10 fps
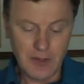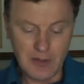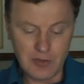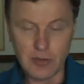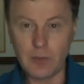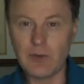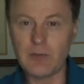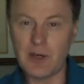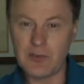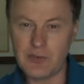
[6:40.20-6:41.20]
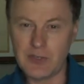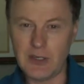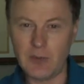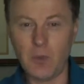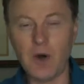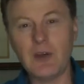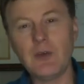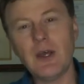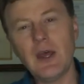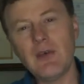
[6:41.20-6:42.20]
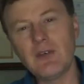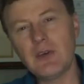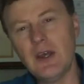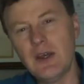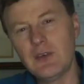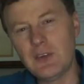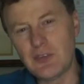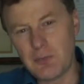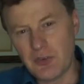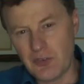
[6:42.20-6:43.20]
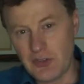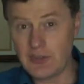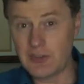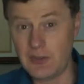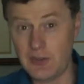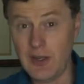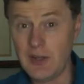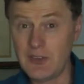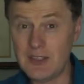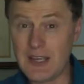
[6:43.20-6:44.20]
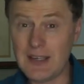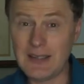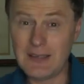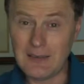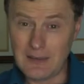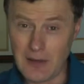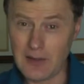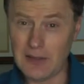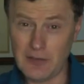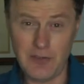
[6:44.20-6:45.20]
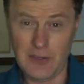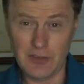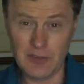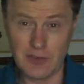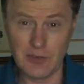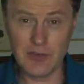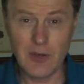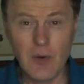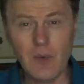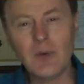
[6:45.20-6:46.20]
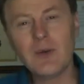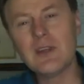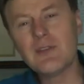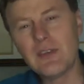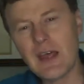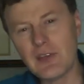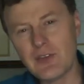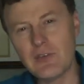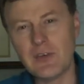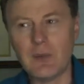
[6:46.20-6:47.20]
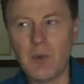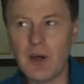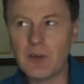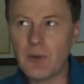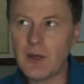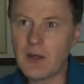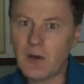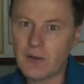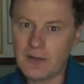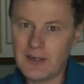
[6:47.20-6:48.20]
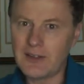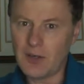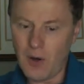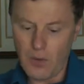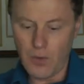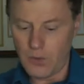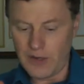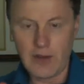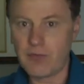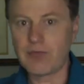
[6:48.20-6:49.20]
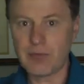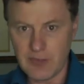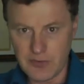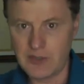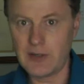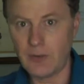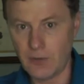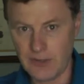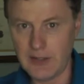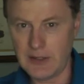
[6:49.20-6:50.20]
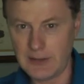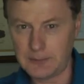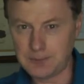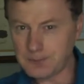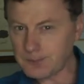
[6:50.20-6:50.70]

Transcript: issue with my skin? Why do I have a disposition to getting lung infections? Or not even that severe. Why do I get a cold every single year?